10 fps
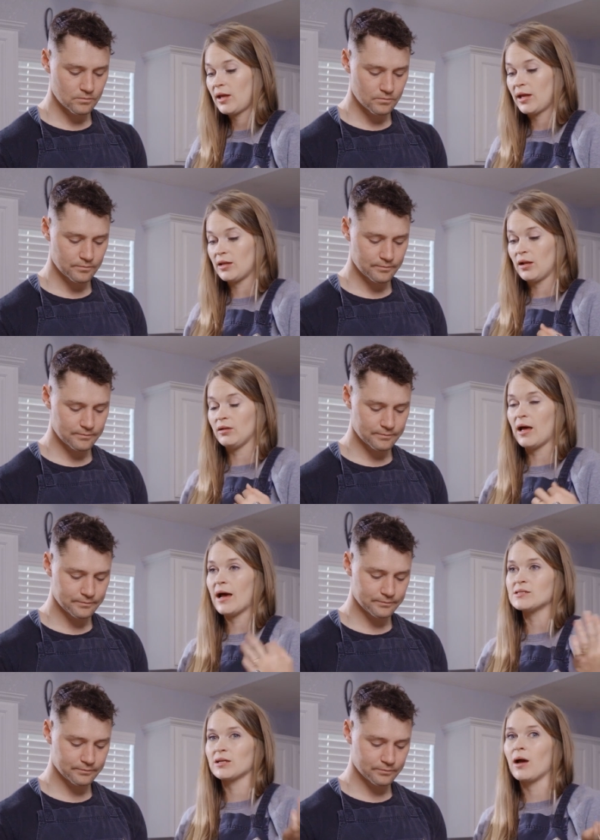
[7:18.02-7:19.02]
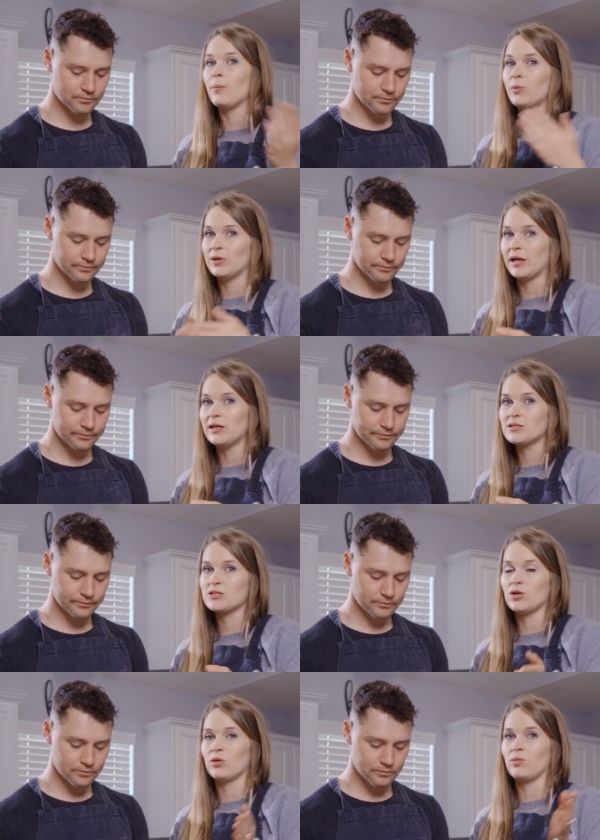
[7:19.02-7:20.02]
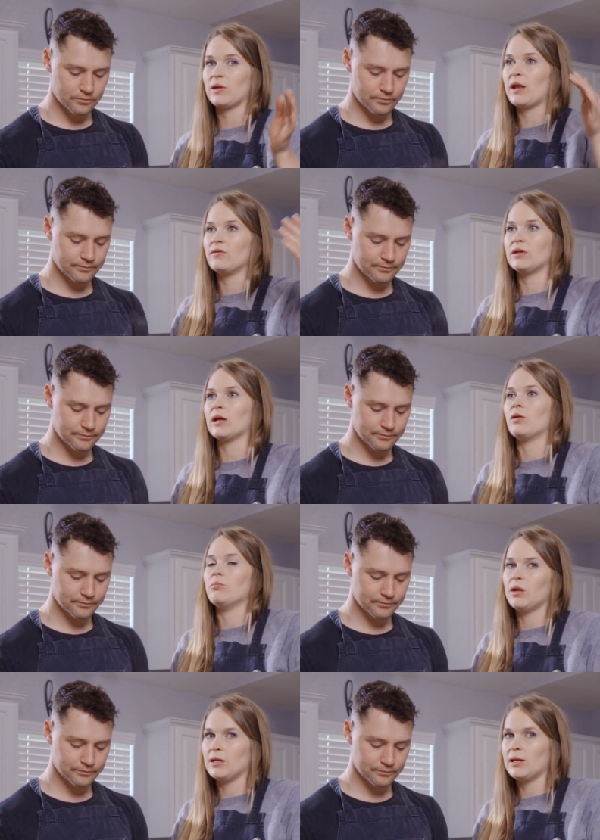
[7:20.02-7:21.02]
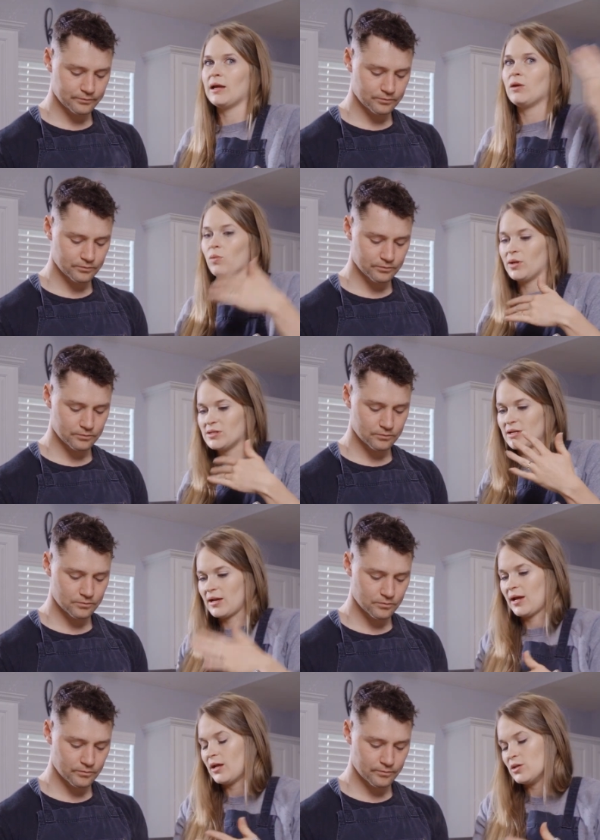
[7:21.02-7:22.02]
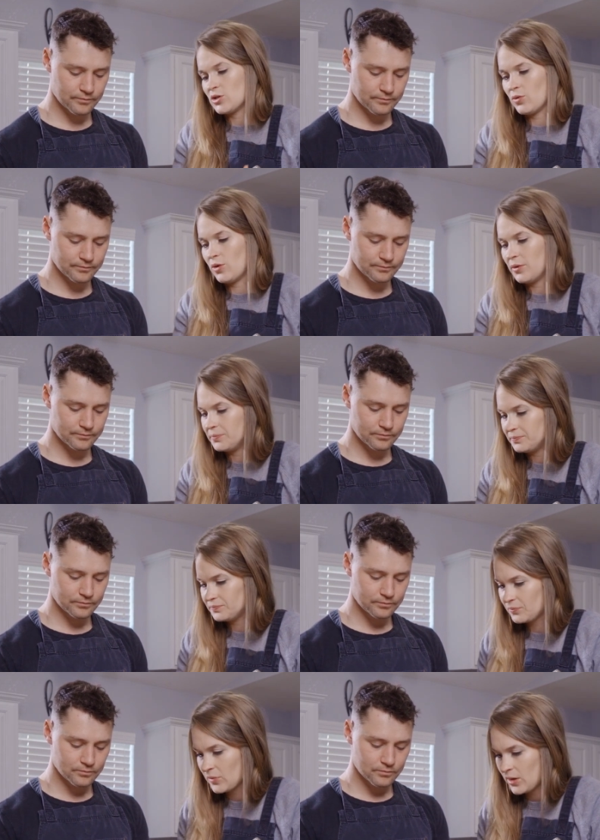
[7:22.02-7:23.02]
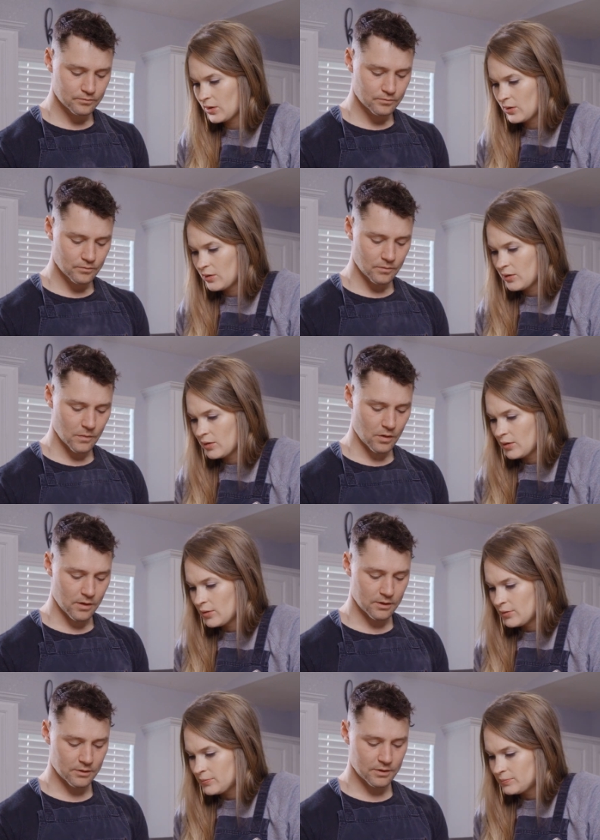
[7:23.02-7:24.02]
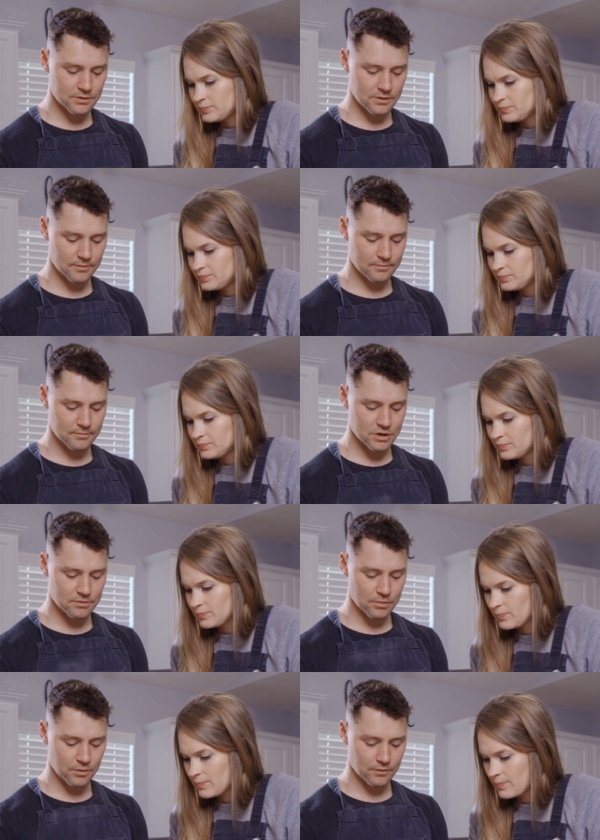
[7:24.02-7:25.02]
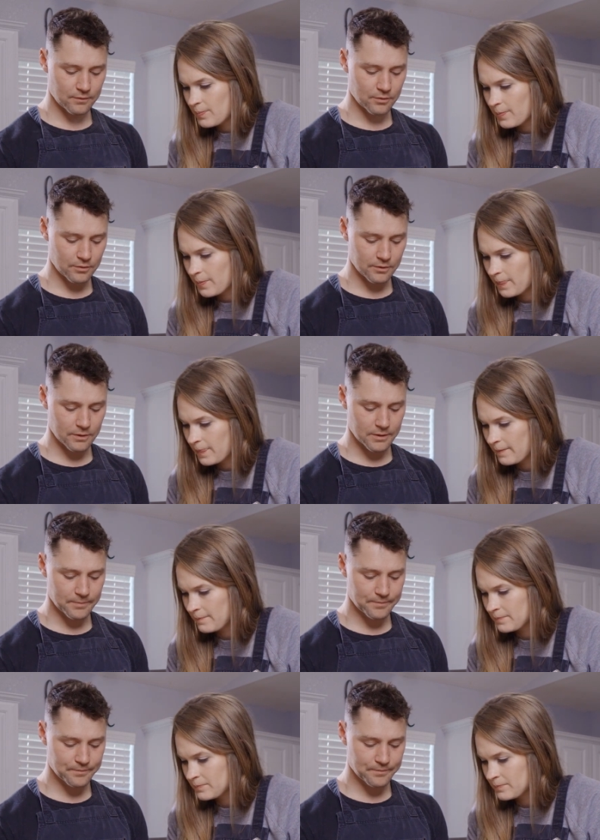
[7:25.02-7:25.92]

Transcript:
Speaker 1: and it lasts a couple nights so that we can have it like on Monday night and Wednesday night, so on.
Speaker 2: All right, get you a spoonful there.